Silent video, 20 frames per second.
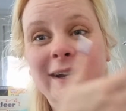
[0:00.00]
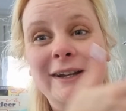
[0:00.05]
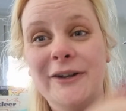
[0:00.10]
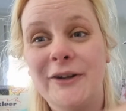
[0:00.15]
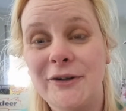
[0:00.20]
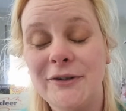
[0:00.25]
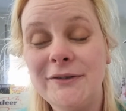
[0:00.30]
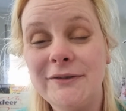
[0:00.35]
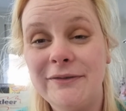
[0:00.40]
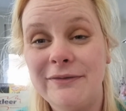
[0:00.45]

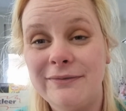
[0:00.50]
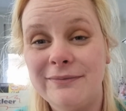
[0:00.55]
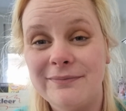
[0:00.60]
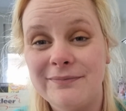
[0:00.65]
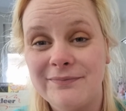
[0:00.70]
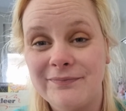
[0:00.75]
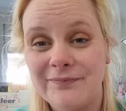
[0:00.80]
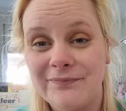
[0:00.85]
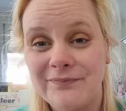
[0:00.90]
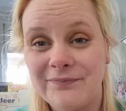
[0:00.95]
know
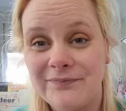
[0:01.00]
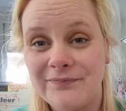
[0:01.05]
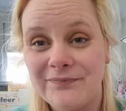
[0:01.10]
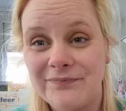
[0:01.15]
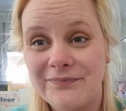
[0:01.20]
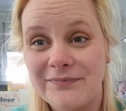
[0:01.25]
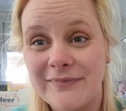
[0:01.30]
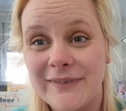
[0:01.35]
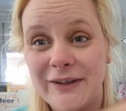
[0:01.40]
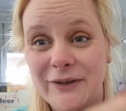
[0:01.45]

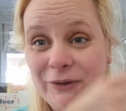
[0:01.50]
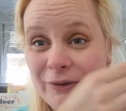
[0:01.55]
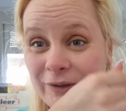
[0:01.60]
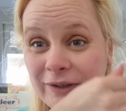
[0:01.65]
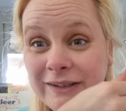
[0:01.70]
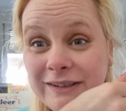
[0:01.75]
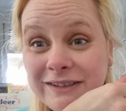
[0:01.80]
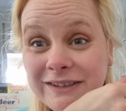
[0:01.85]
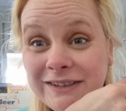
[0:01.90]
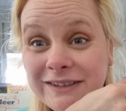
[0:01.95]

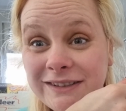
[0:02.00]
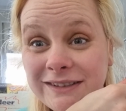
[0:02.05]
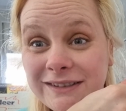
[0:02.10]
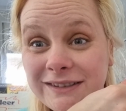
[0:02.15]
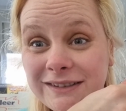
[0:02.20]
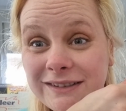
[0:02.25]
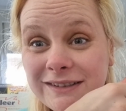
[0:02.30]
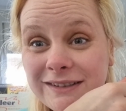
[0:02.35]
Uyen's.